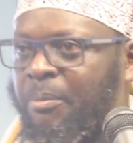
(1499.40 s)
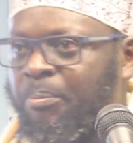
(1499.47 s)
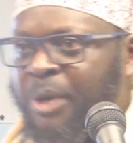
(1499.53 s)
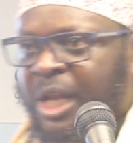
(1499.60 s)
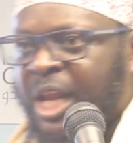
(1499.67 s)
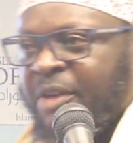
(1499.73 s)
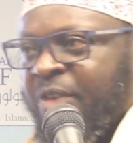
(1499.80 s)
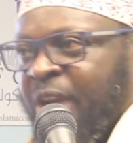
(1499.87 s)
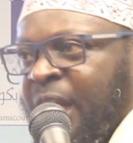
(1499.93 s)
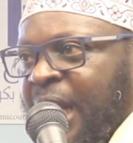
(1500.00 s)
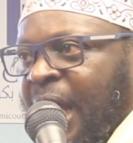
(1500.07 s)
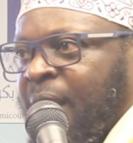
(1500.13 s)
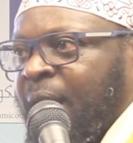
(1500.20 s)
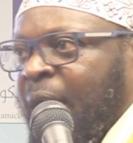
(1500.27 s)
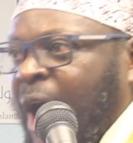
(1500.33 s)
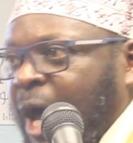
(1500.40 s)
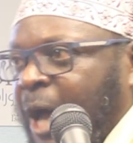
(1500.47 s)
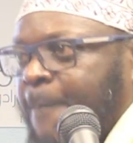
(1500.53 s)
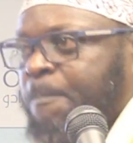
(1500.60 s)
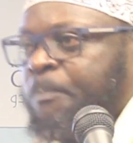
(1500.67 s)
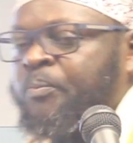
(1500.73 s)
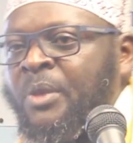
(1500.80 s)
Believing in
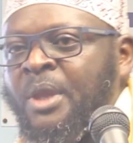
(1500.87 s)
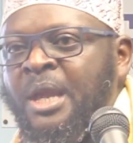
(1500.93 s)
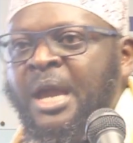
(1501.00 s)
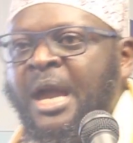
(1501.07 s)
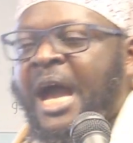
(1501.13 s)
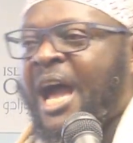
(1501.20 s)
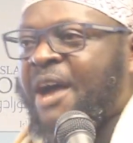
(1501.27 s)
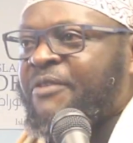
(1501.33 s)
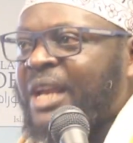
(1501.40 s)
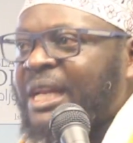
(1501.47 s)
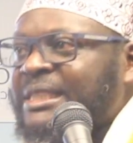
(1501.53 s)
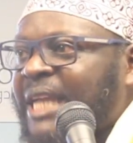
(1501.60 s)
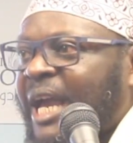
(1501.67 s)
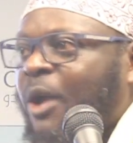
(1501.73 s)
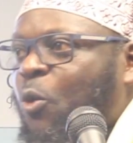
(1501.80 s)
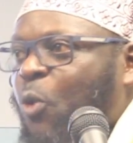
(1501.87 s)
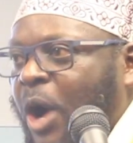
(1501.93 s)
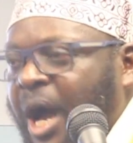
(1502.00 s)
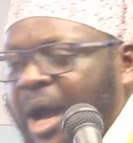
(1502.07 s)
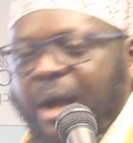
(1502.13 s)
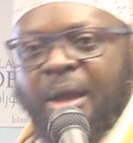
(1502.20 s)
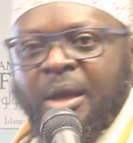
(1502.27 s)
Allah, having
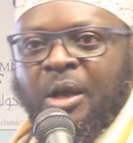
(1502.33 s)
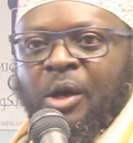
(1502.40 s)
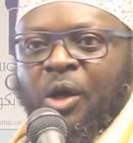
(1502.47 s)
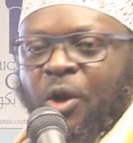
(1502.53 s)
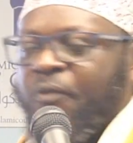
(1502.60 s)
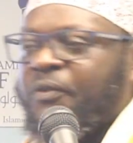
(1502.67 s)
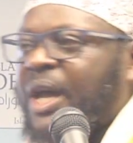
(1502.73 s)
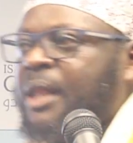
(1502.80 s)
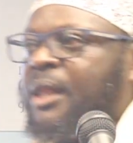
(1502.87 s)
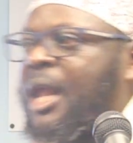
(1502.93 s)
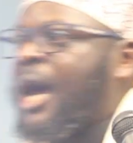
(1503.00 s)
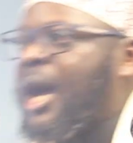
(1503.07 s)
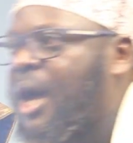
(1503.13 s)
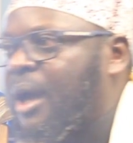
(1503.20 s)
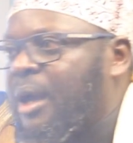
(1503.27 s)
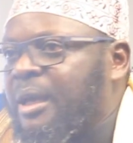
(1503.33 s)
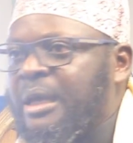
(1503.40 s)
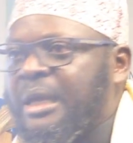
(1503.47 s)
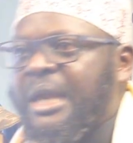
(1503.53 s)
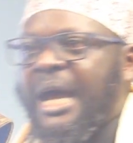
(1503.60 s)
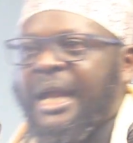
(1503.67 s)
taqwa from Allah,